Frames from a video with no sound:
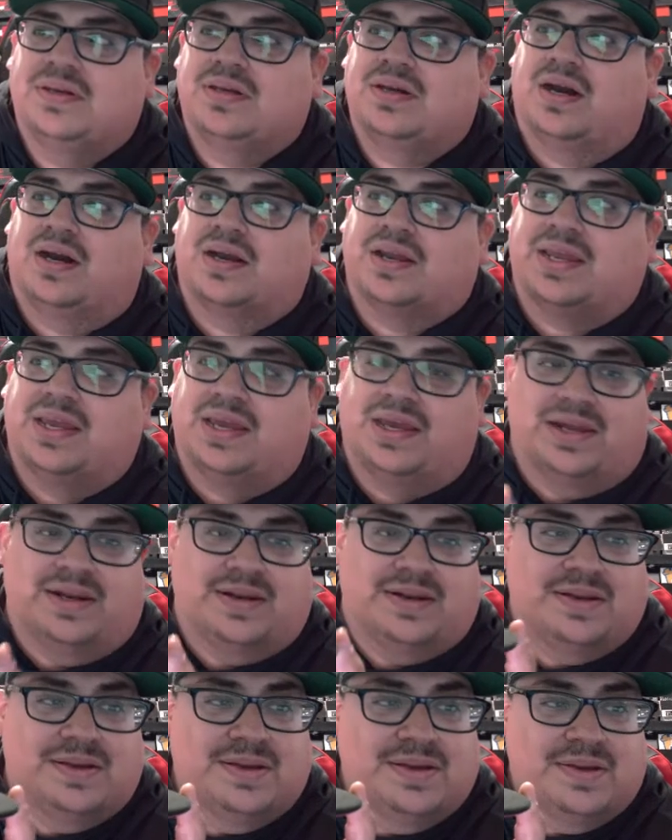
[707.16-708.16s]

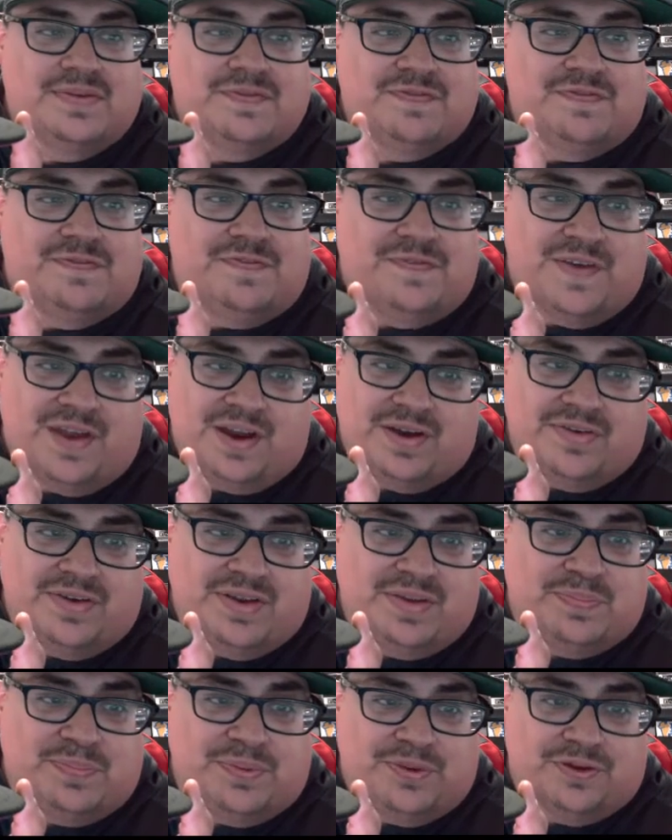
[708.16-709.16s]
Again,
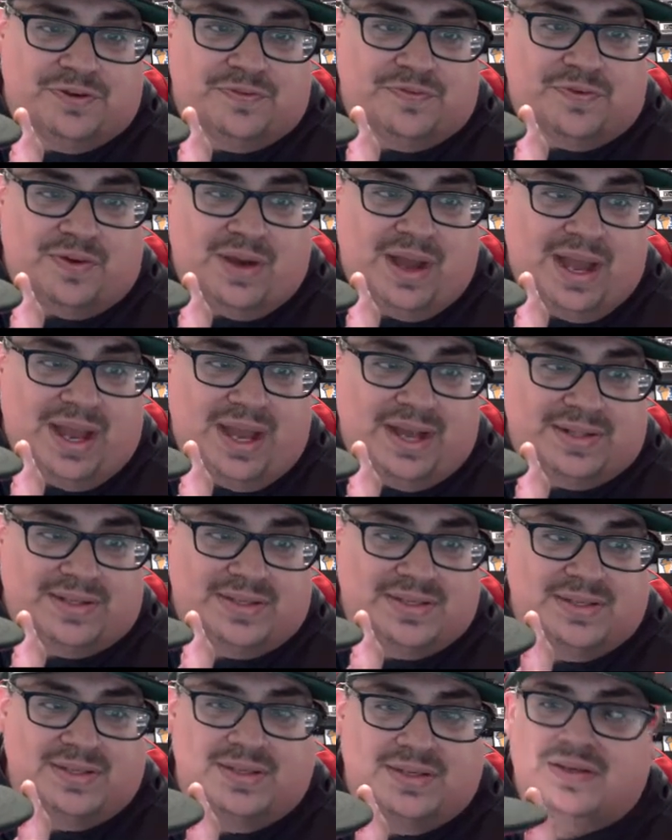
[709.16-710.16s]
very beautiful
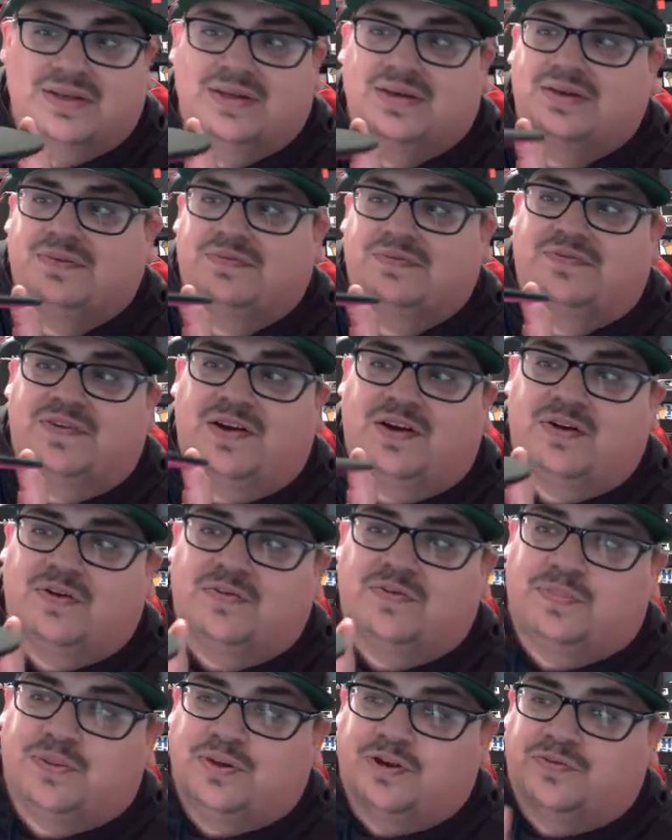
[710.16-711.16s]
hat.
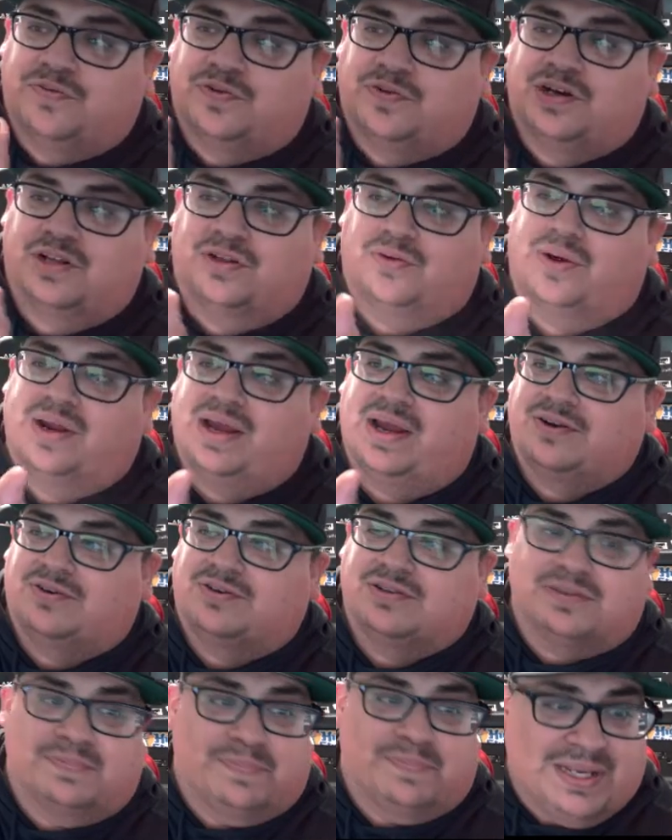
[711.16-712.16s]
Very beautiful colorway. I know
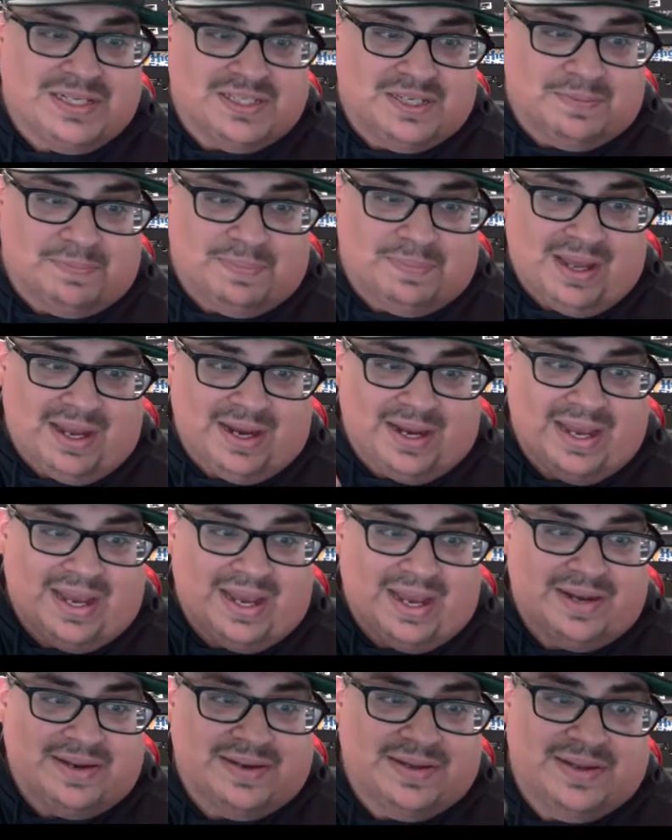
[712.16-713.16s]
it's a basic black
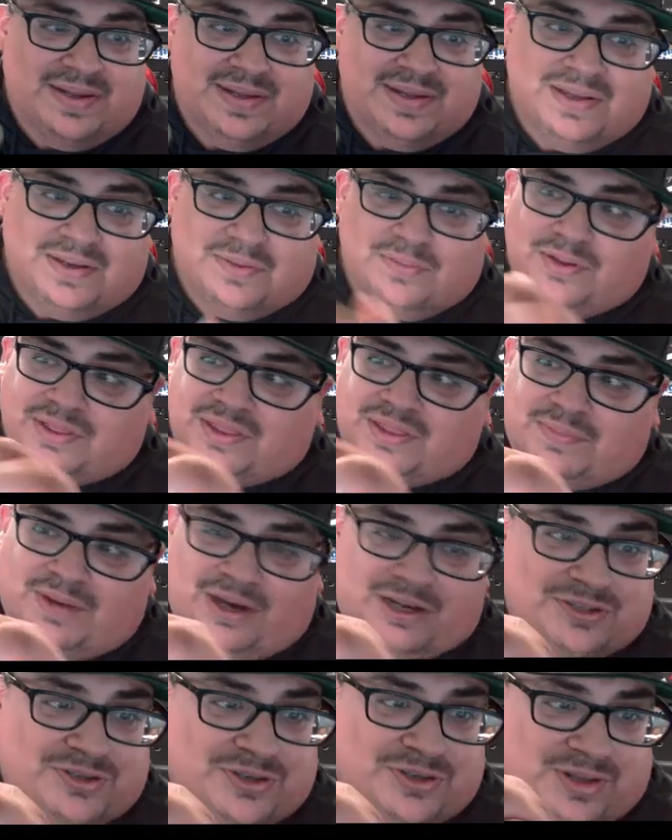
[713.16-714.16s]
hat with the
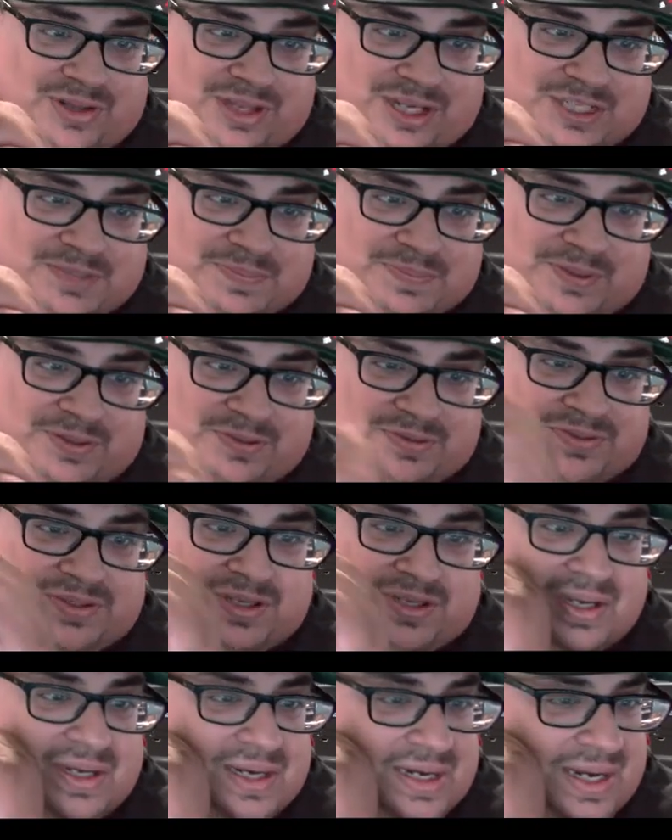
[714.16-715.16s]
Montreal Expos,
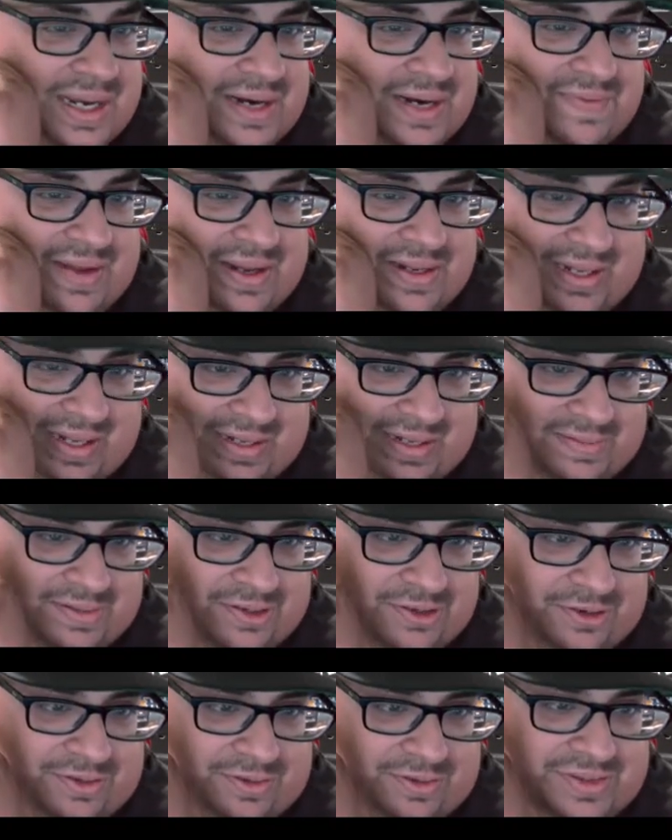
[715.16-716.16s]
kind of like that
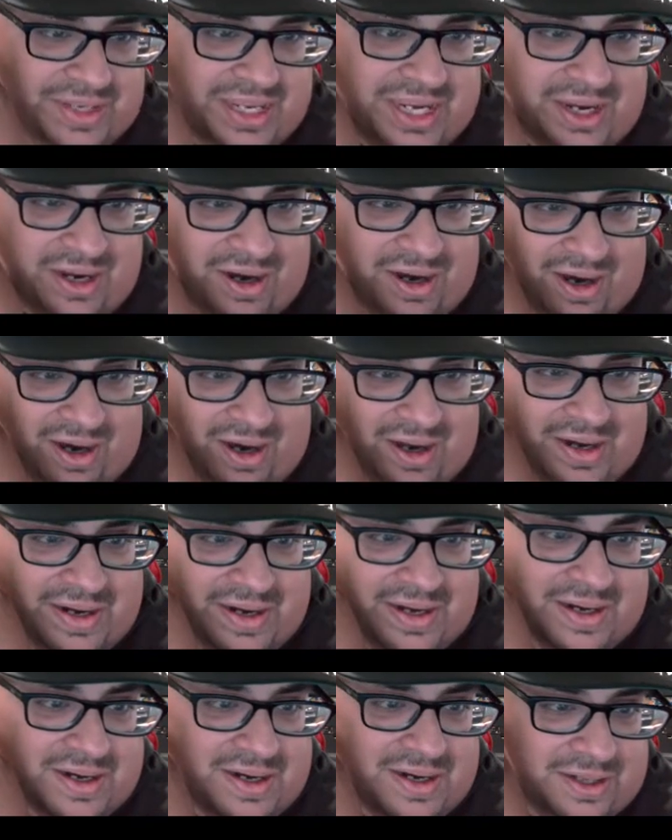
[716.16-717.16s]
little
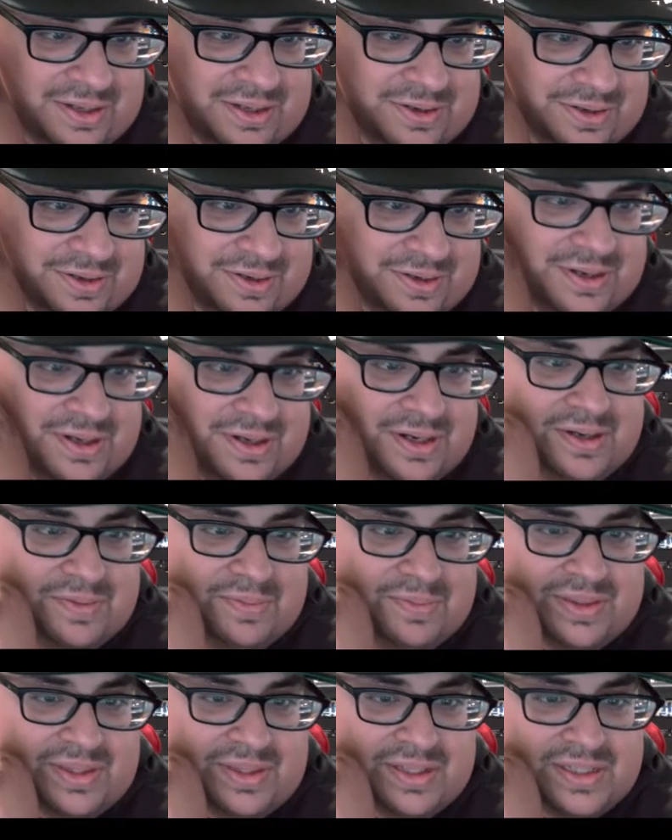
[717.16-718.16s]
neon color
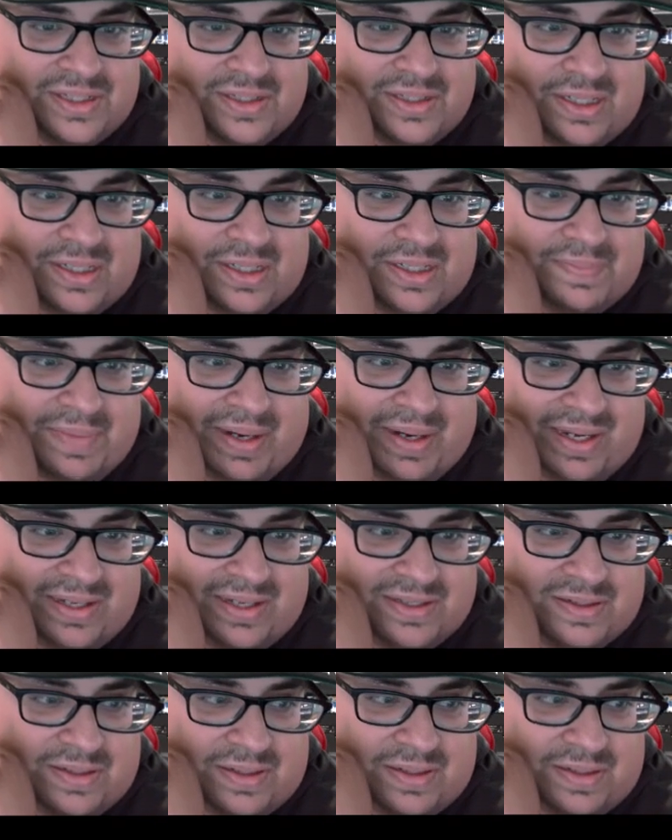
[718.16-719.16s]
with the, I
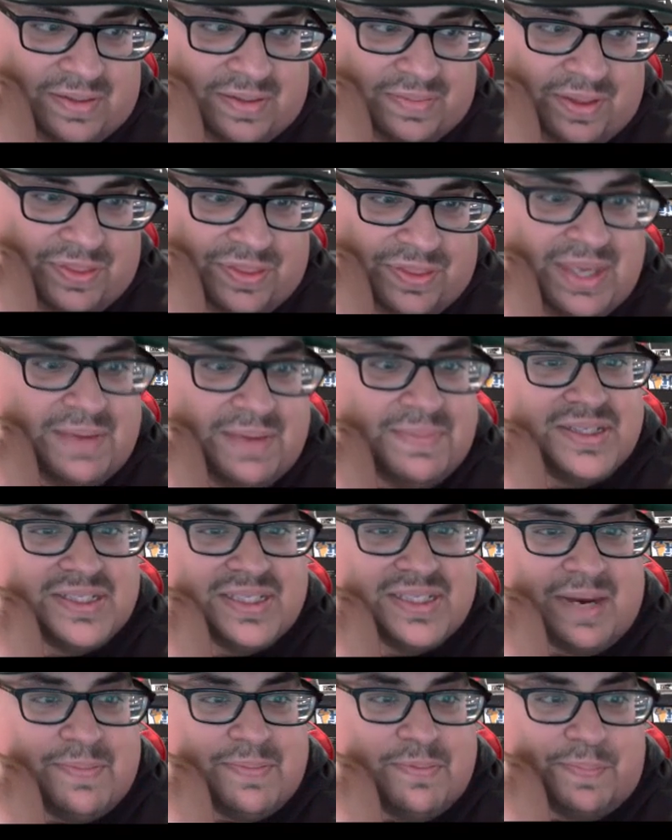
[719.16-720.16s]
guess the theme is
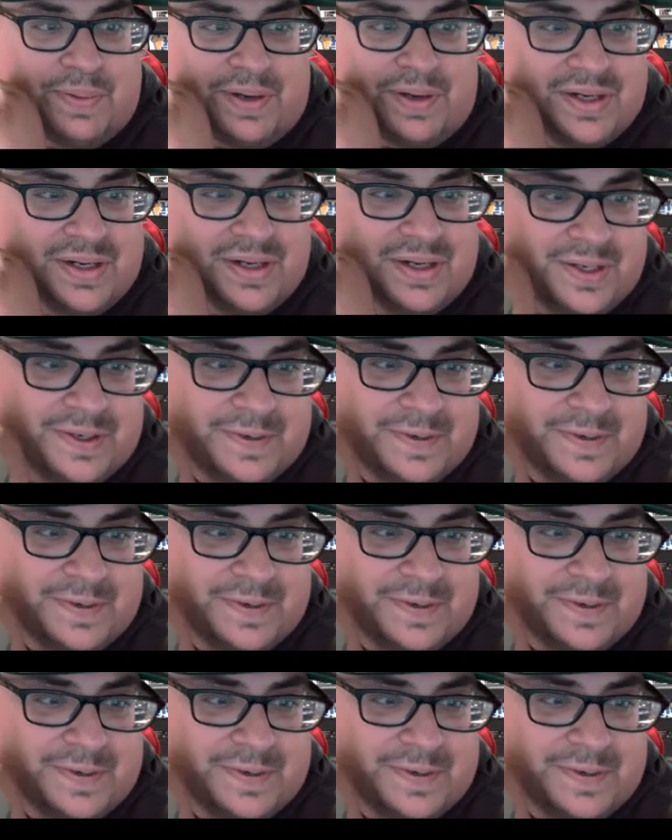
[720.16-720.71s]
cyberpunk.